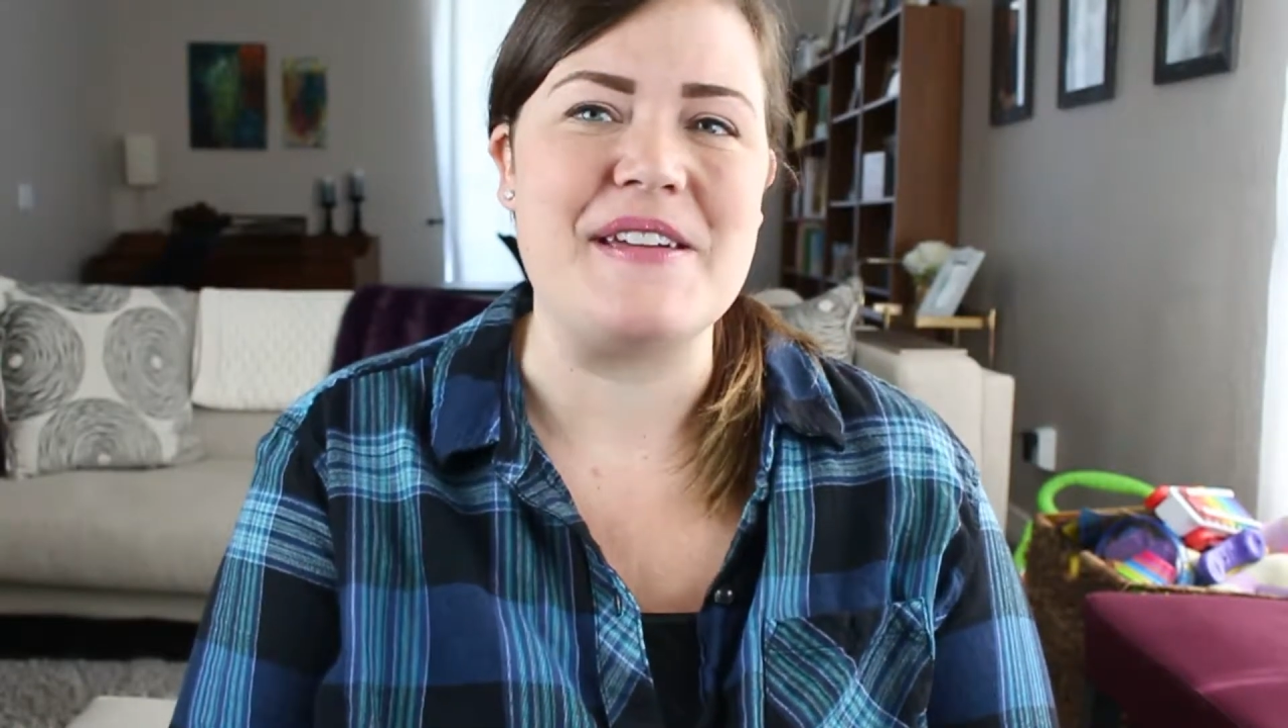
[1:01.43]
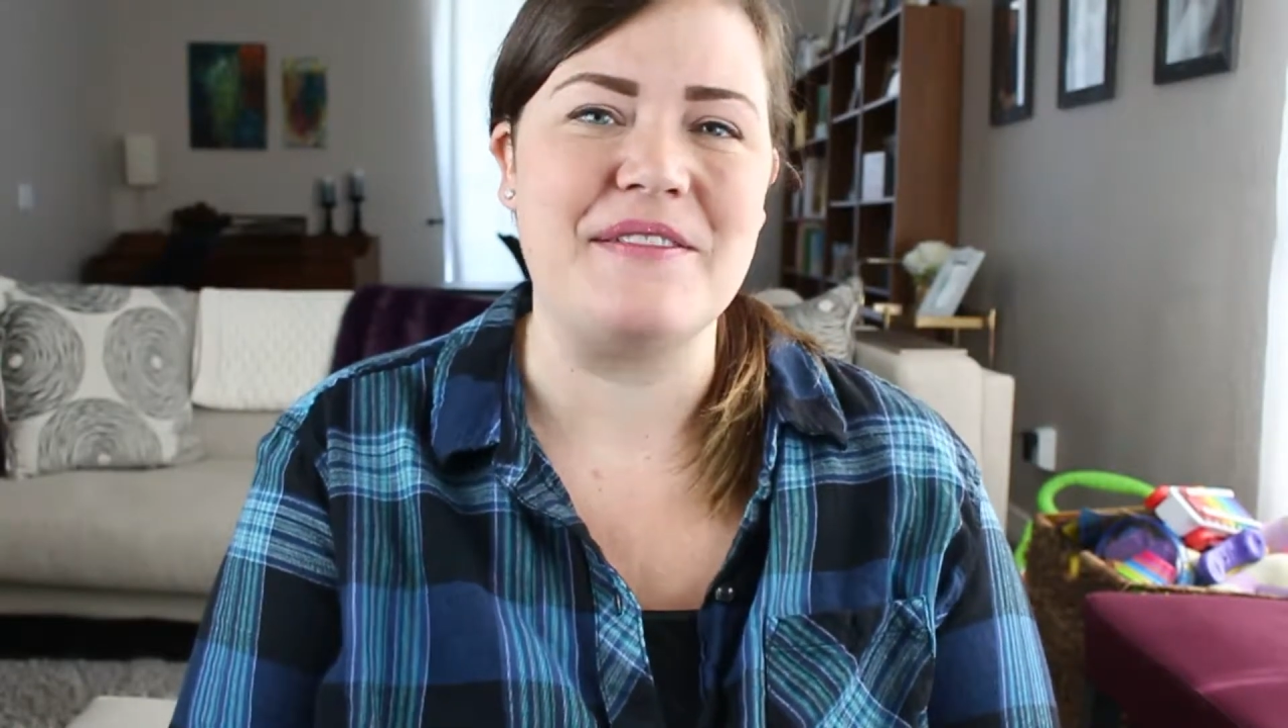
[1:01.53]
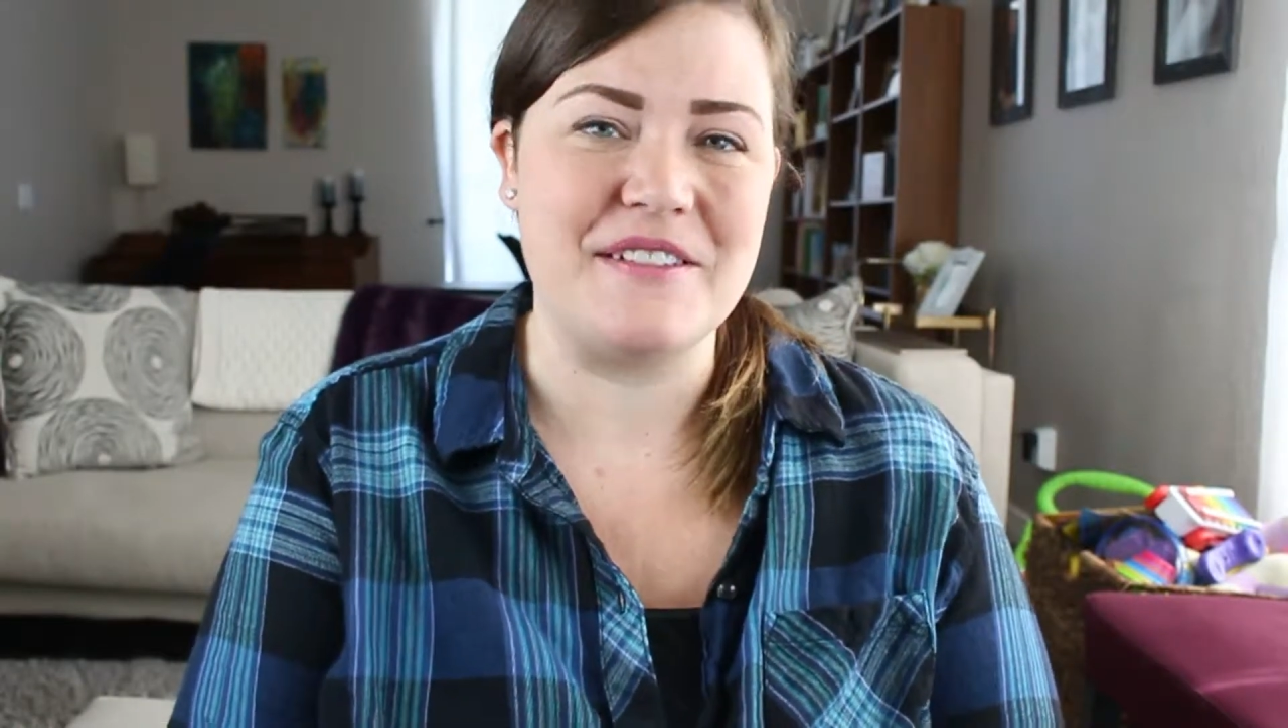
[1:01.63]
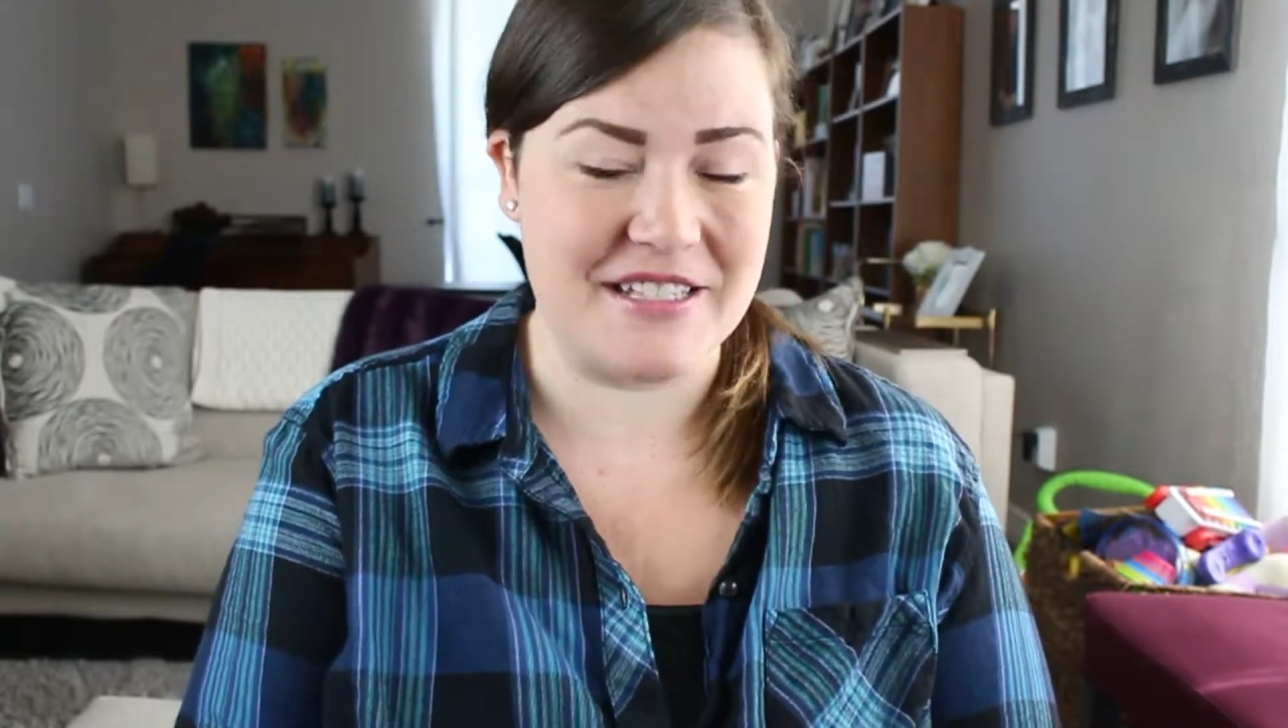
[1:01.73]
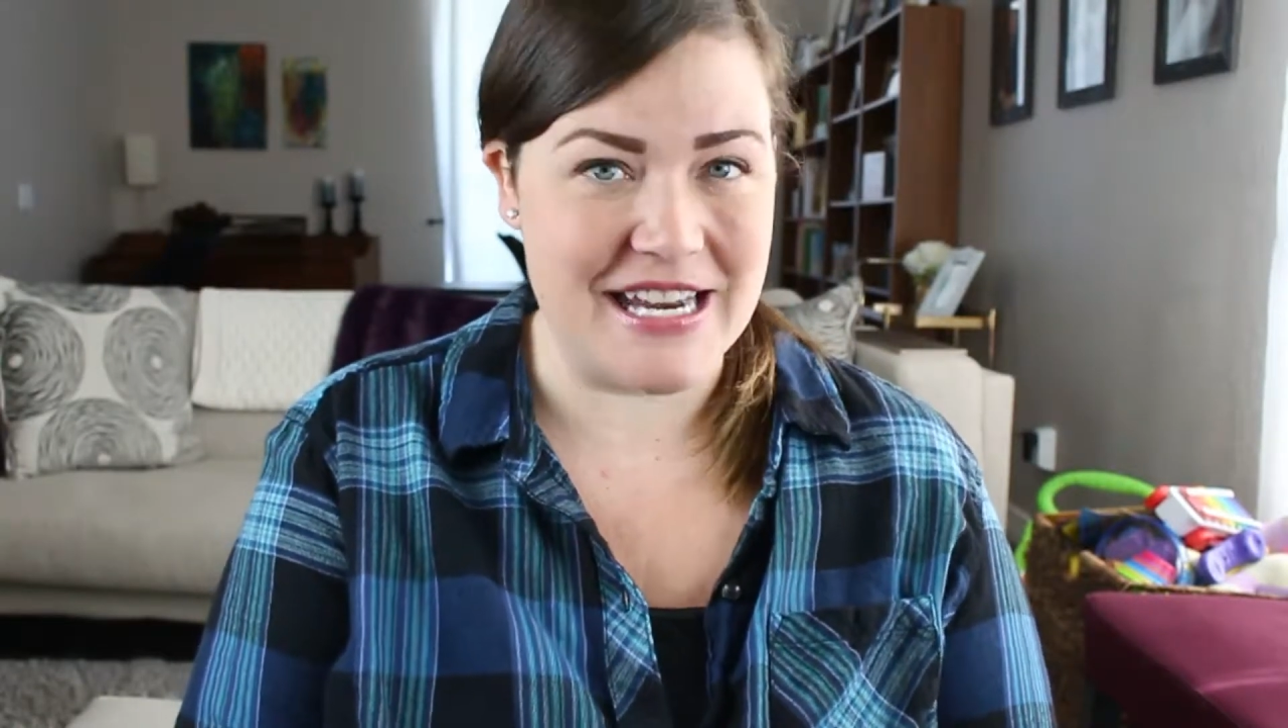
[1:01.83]

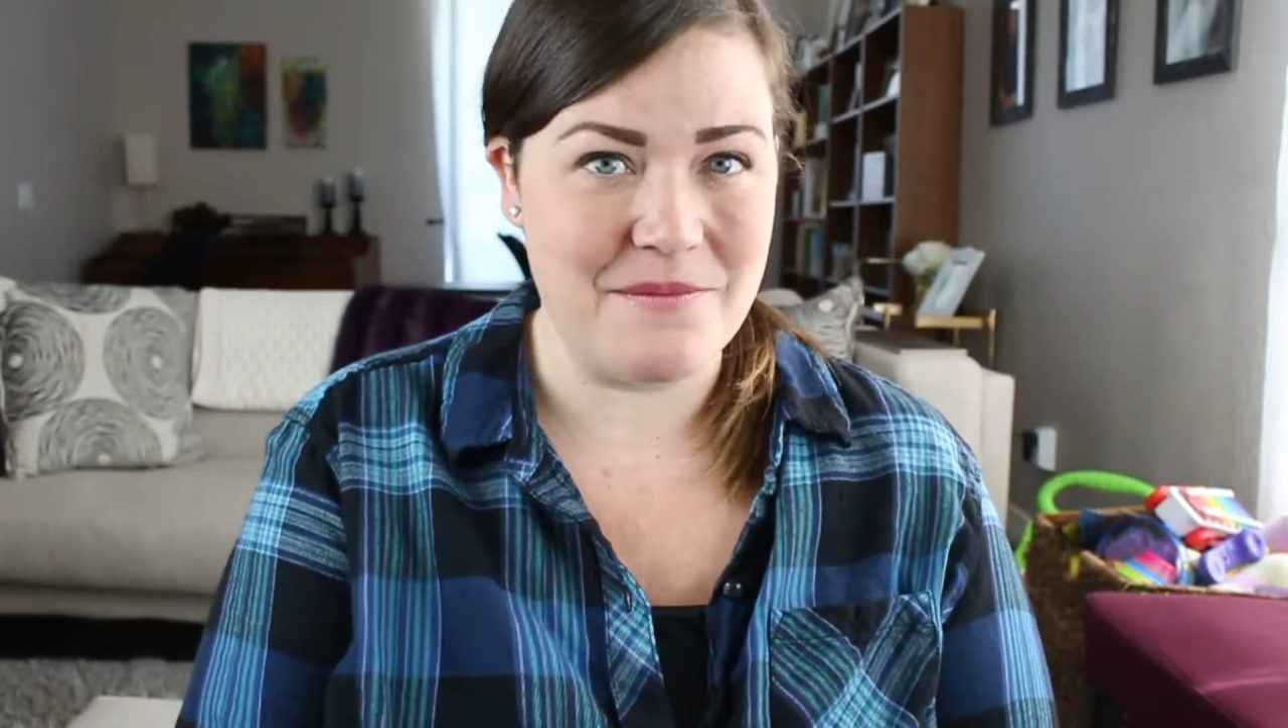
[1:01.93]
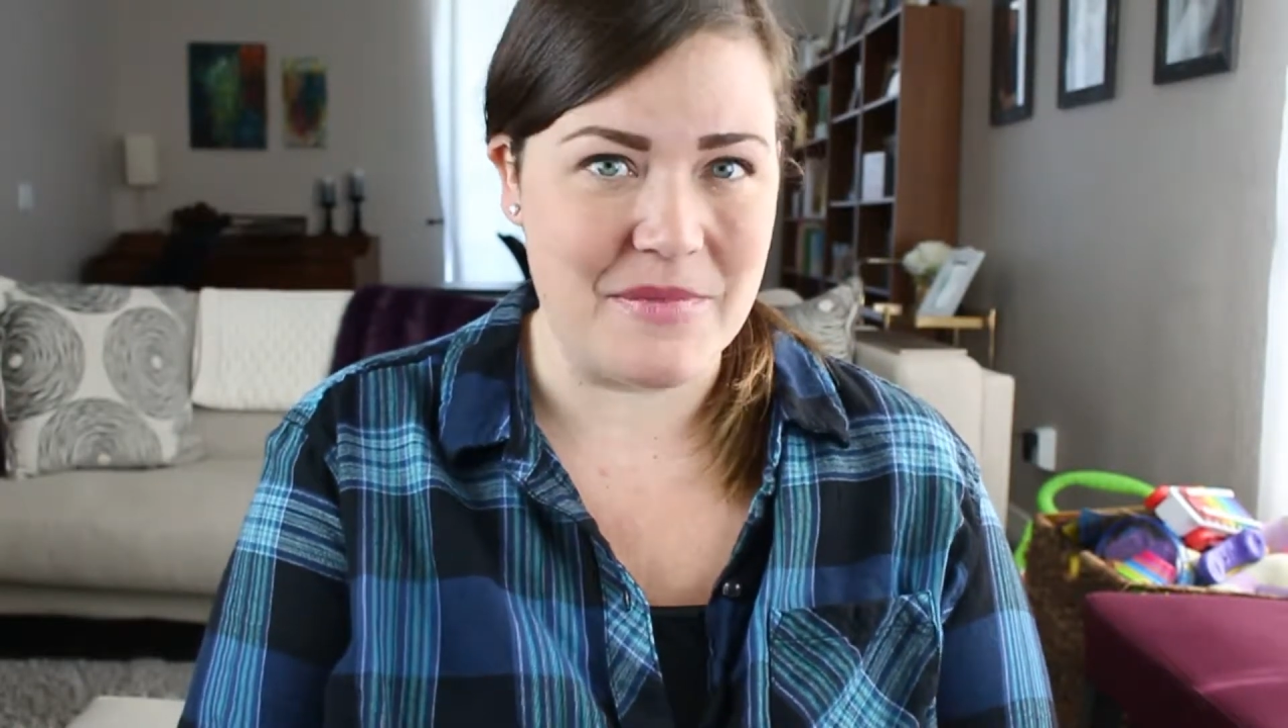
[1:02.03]
15